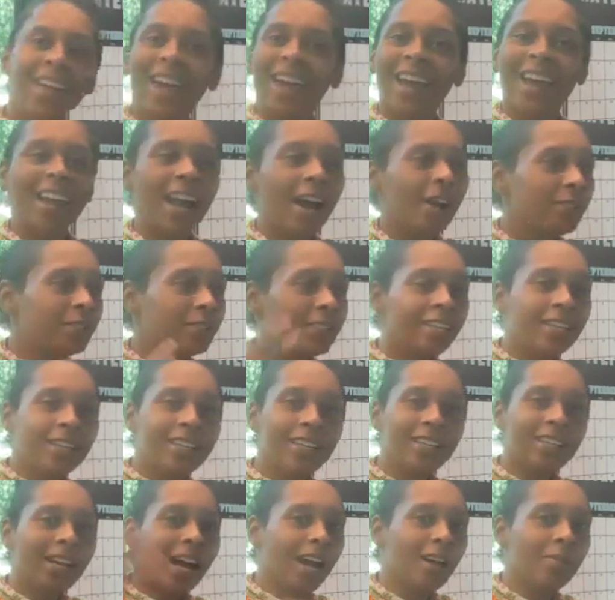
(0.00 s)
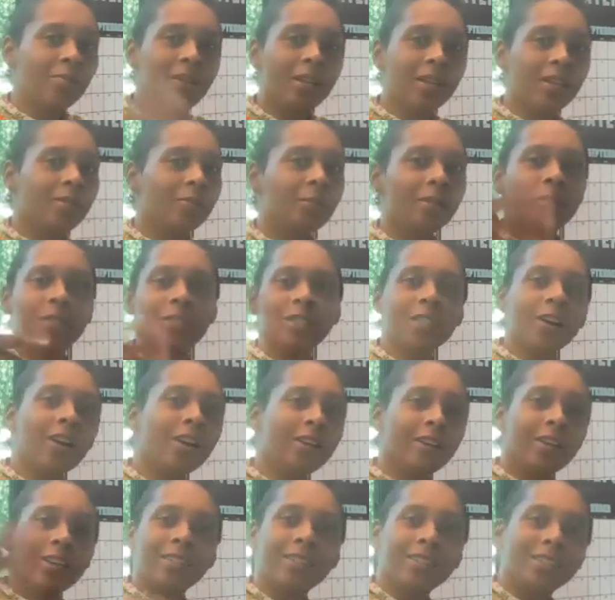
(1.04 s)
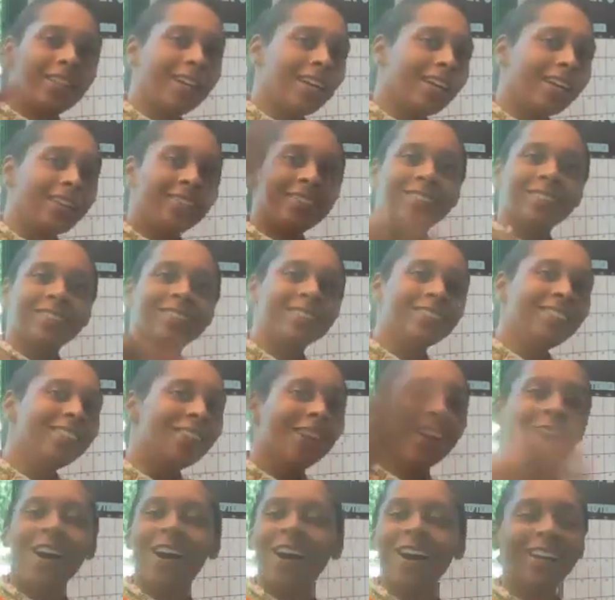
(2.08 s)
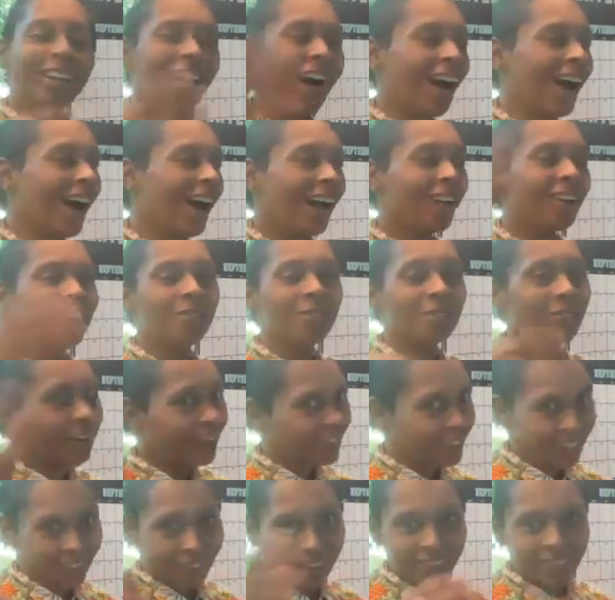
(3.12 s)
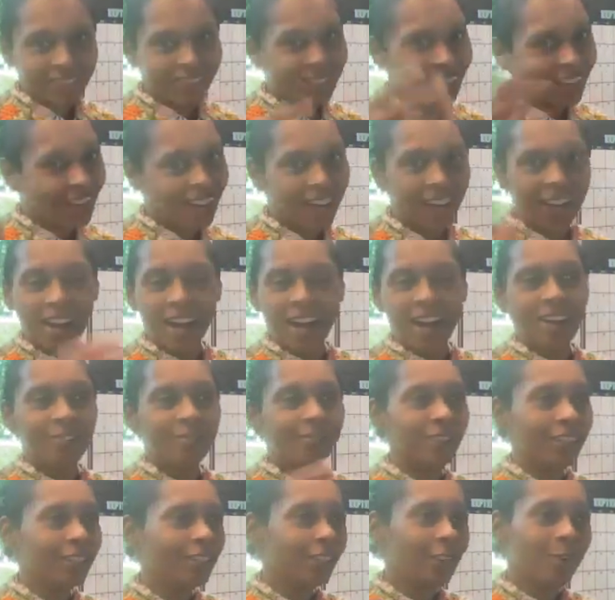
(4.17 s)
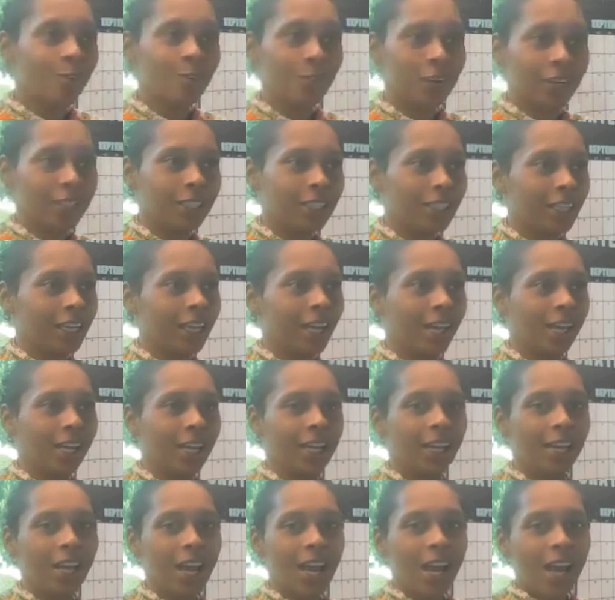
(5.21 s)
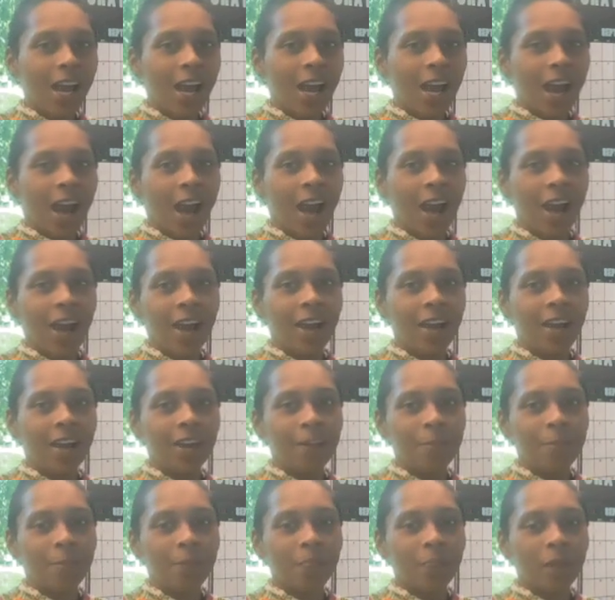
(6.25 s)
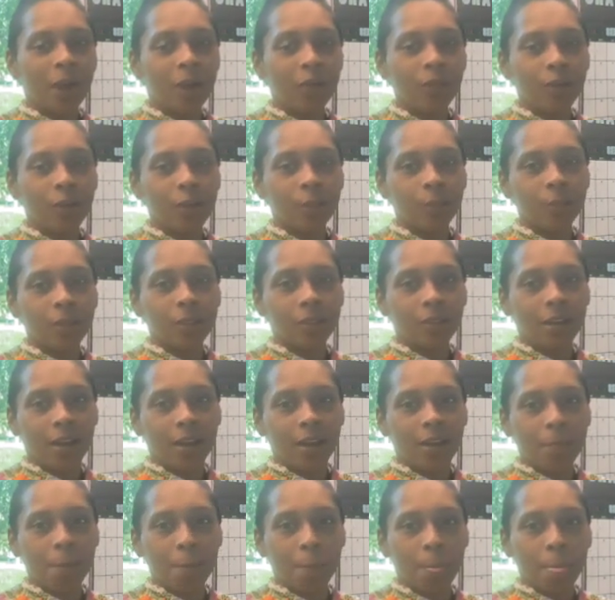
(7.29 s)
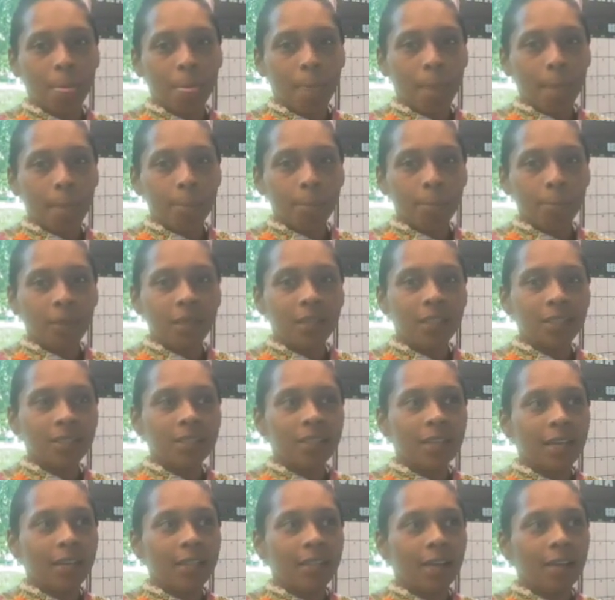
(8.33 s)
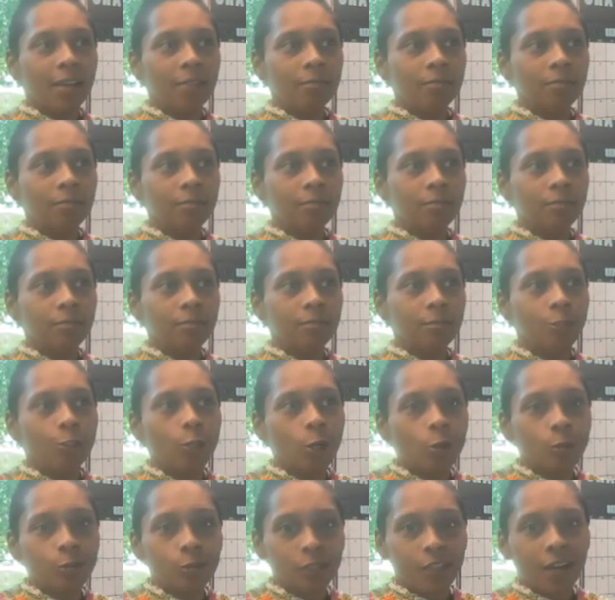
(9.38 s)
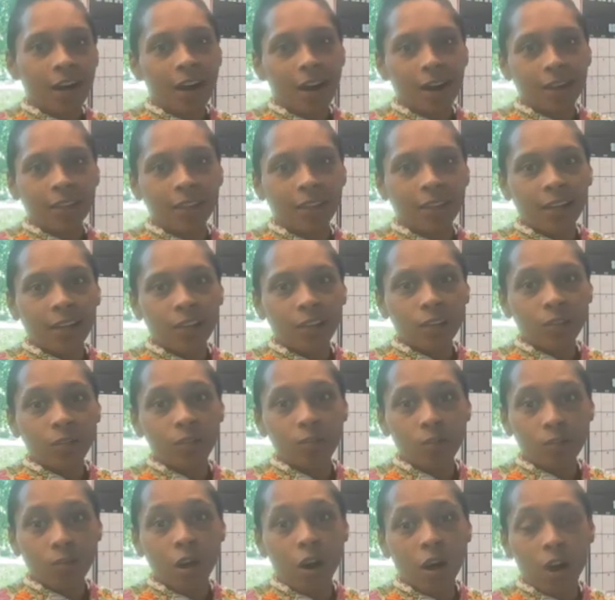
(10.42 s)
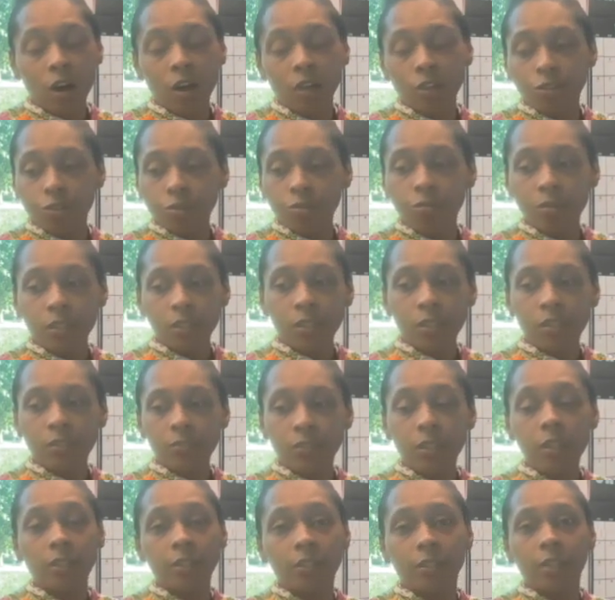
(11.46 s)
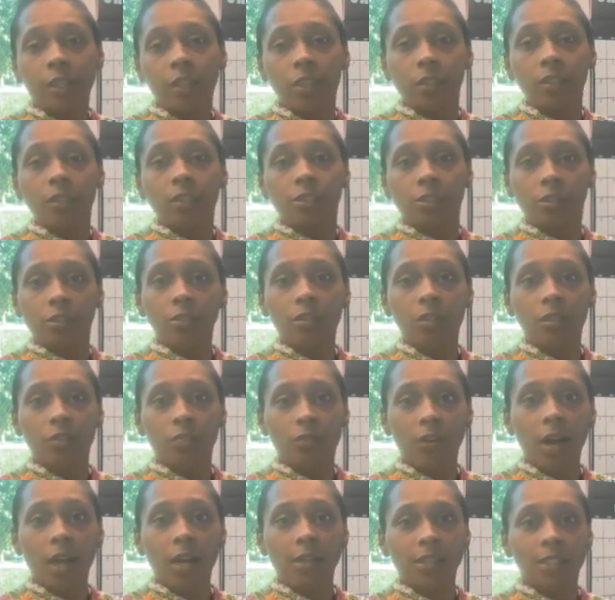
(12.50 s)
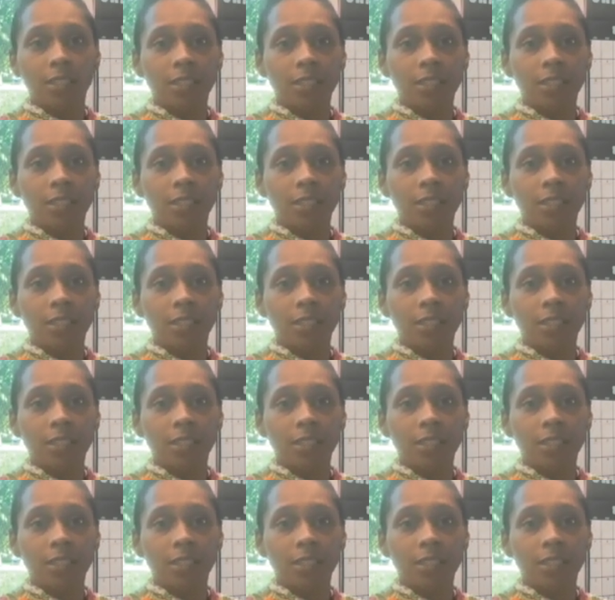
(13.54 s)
And I'd be in the middle of Target, I don't want it. God, I really don't want it. And I recommend that, because that shows God that you are truly surrendering to the divine.